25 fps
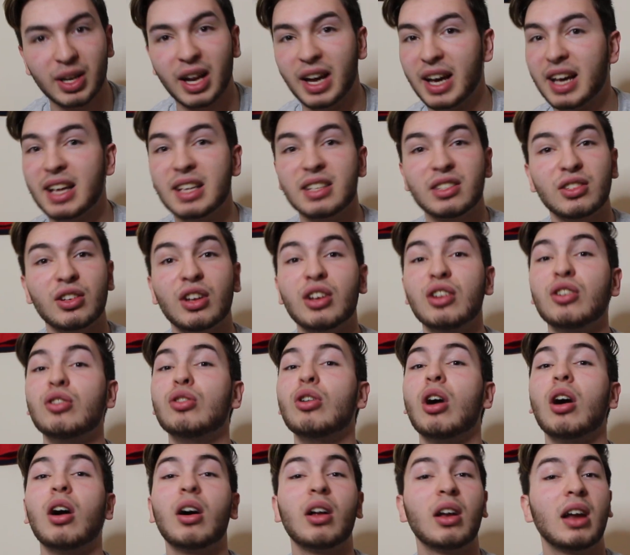Like, it's
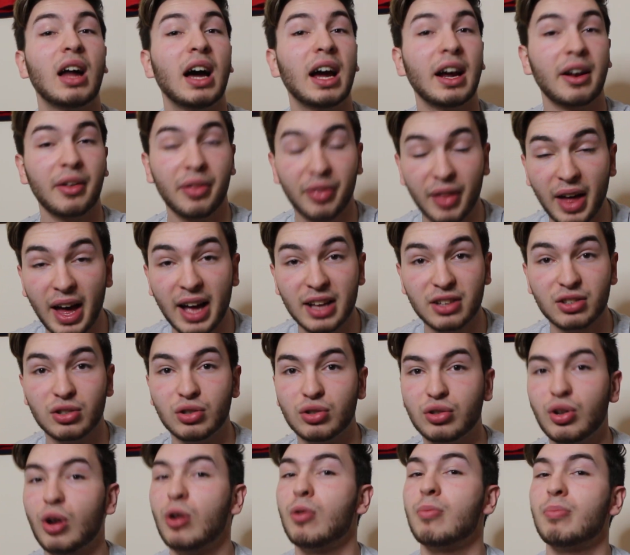not like that, so
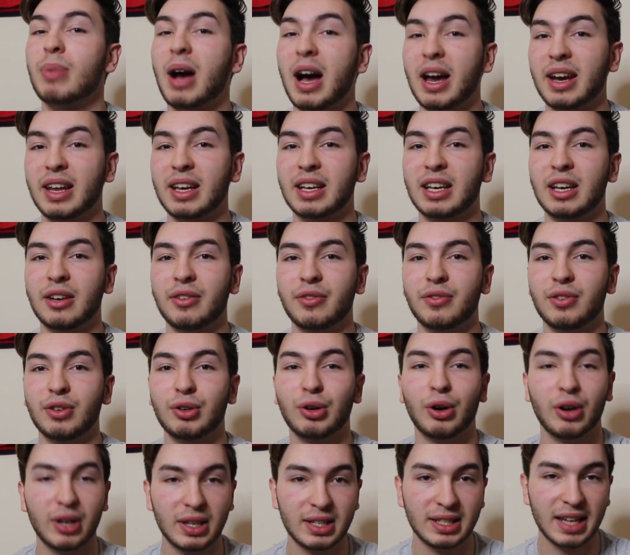don't panic if you're
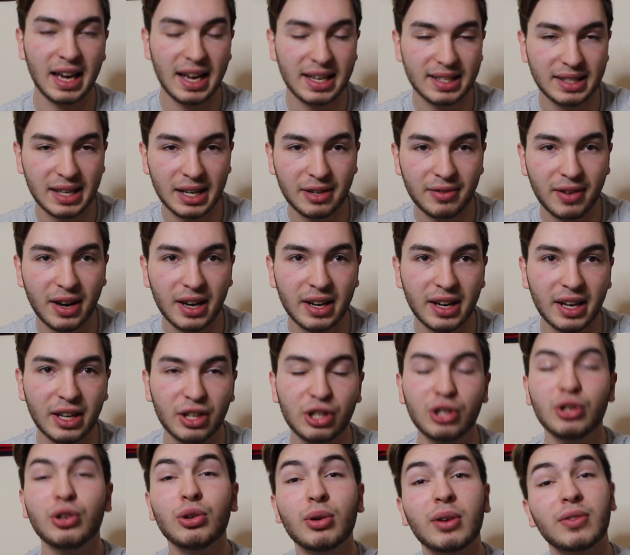not into essay writing.
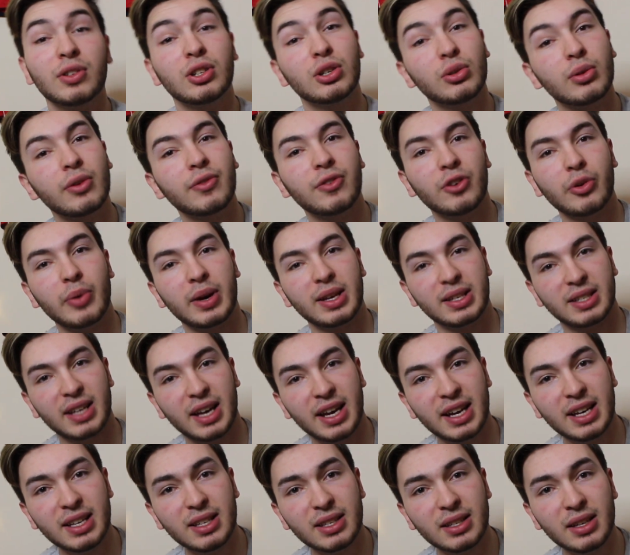You do have to do a few
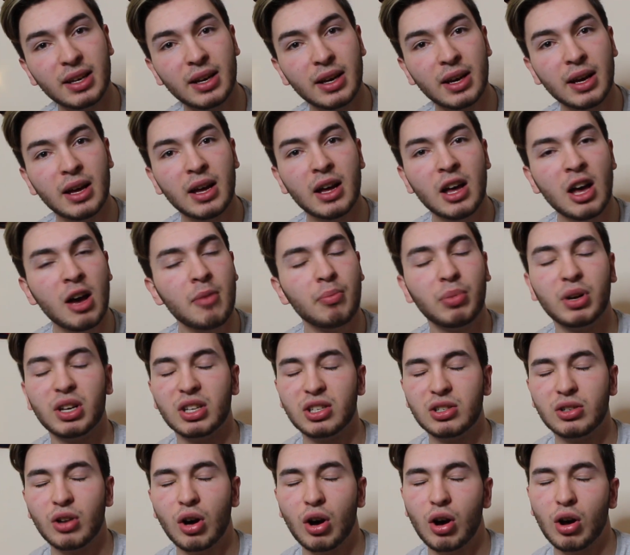essays, but
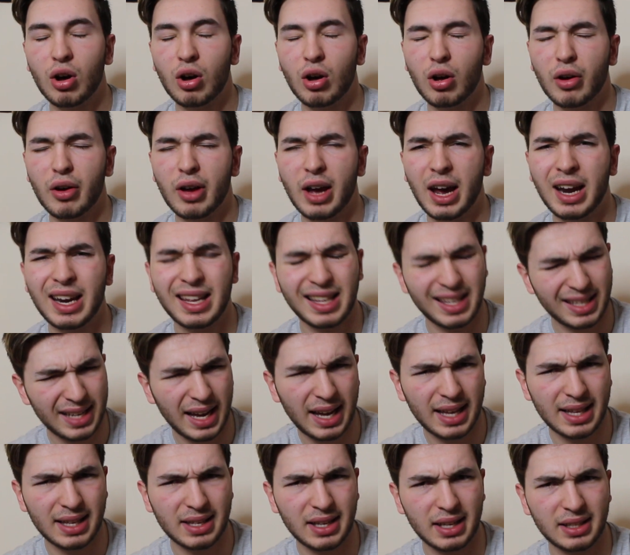it's not an
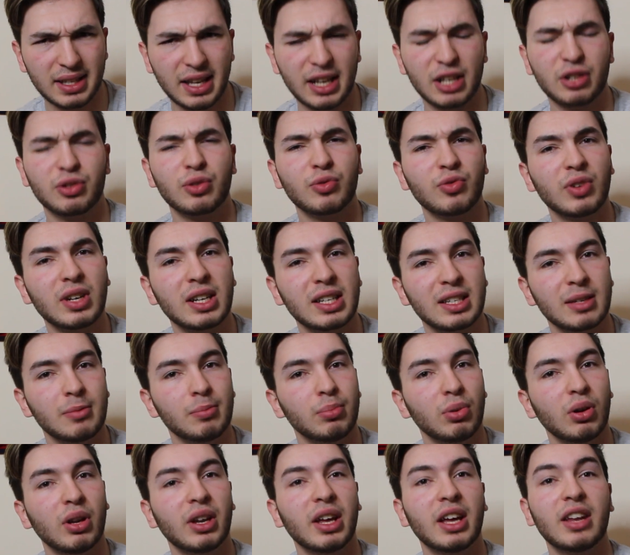intense essay. It's really
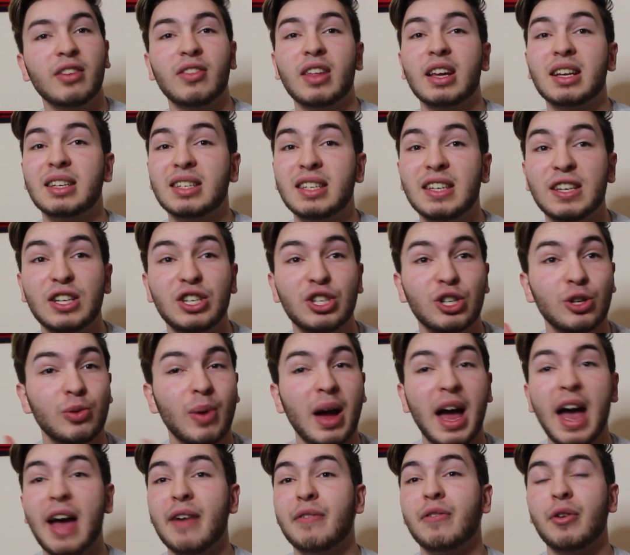simple, and they teach
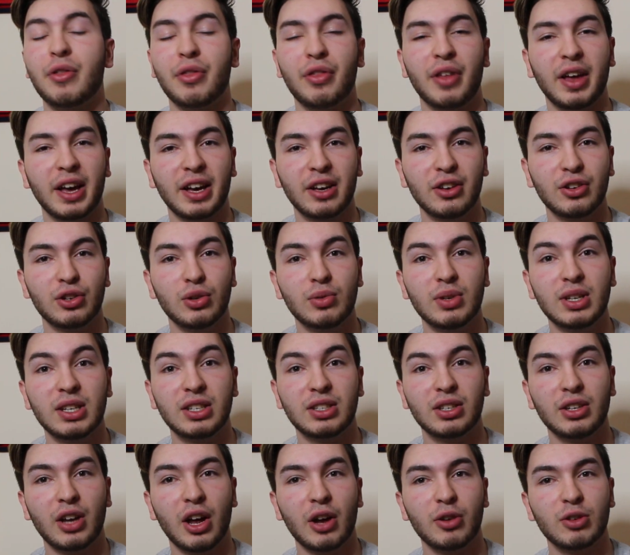you everything you need
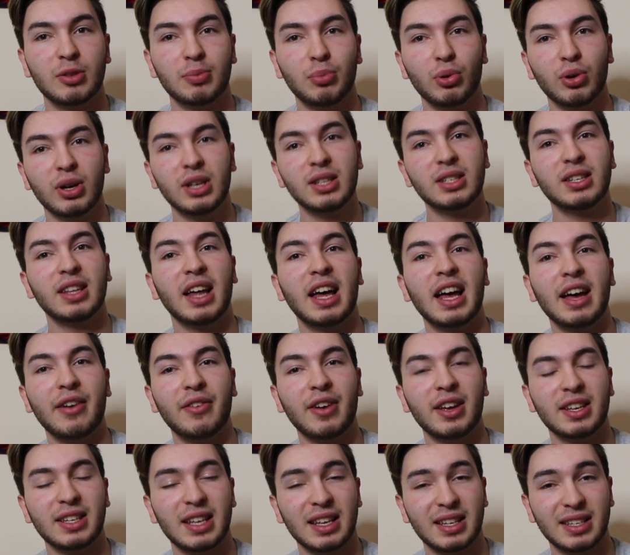to know to put into that
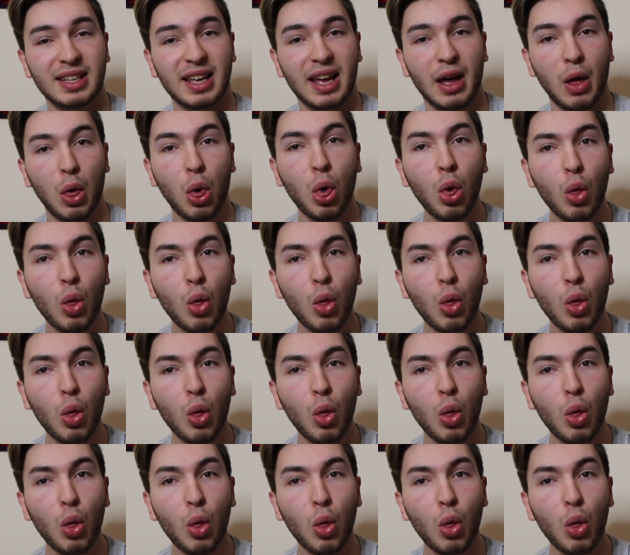essay.